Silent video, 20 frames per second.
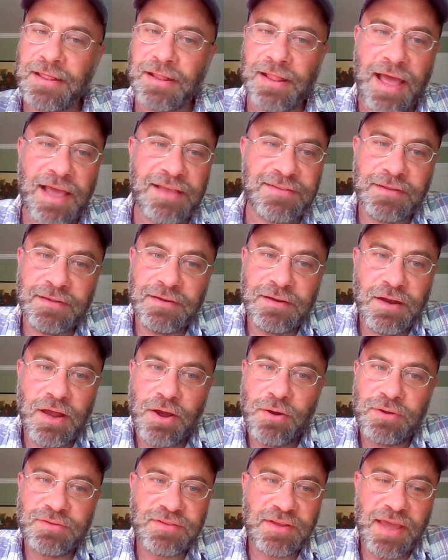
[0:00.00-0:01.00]
And the last thing to
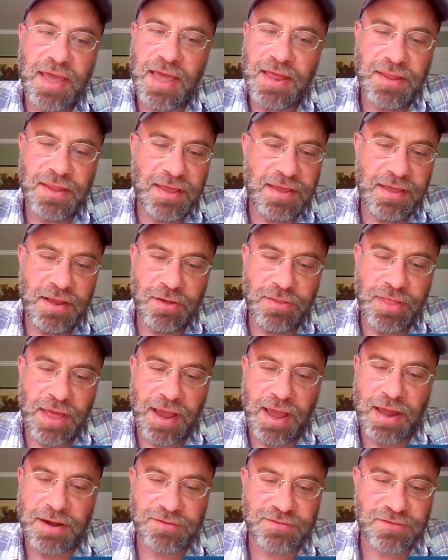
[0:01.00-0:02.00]
know is, again, that
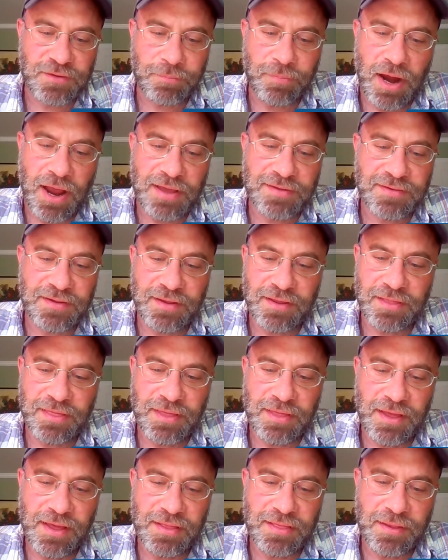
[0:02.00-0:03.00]
that kind of surprising
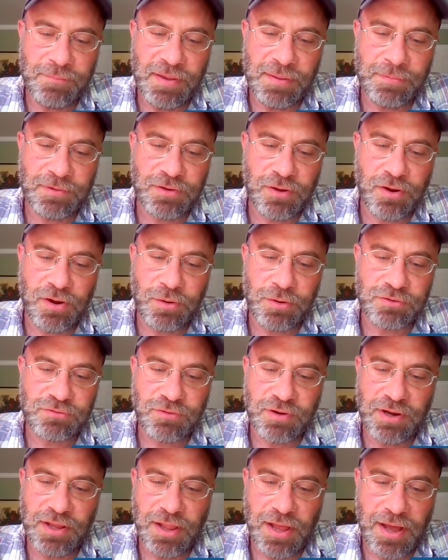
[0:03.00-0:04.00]
thing that people don't always
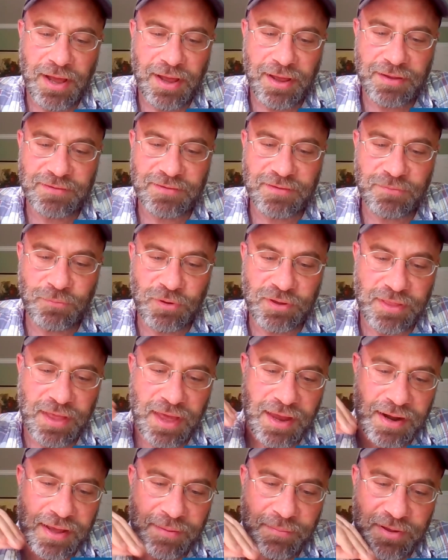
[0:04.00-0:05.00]
realize with
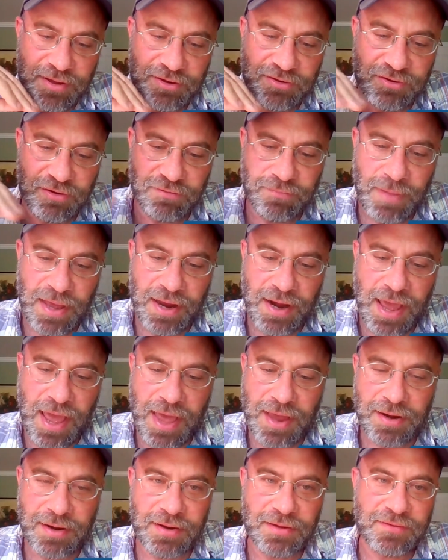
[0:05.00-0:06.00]
that image of
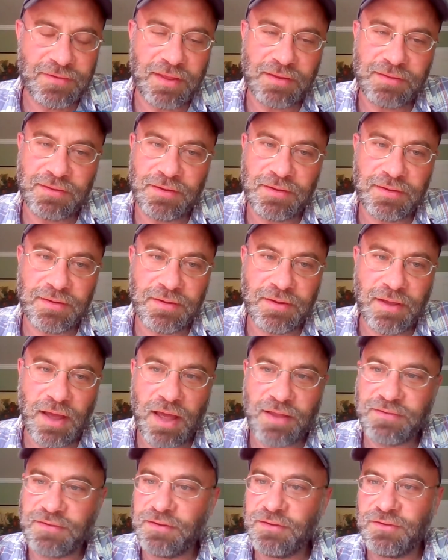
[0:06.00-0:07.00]
Manhattan is that the
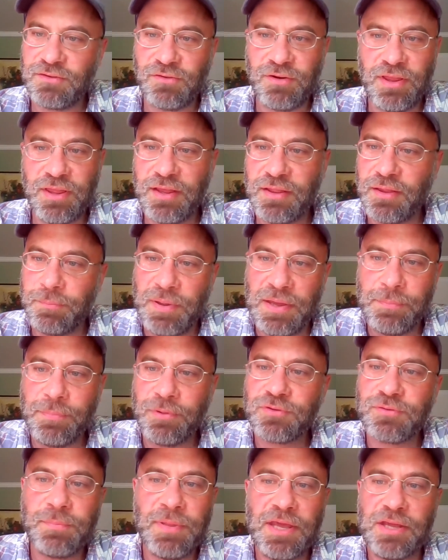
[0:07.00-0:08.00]
Hudson's really the
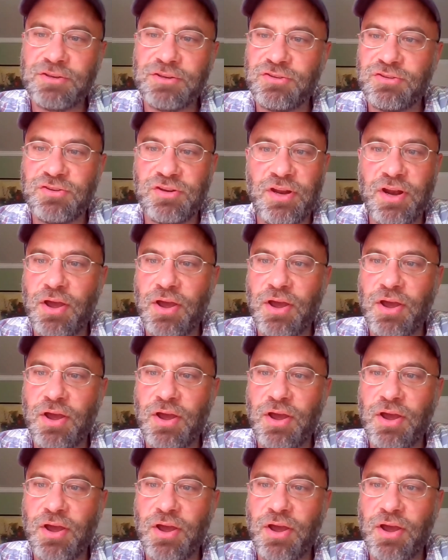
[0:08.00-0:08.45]
people's beach.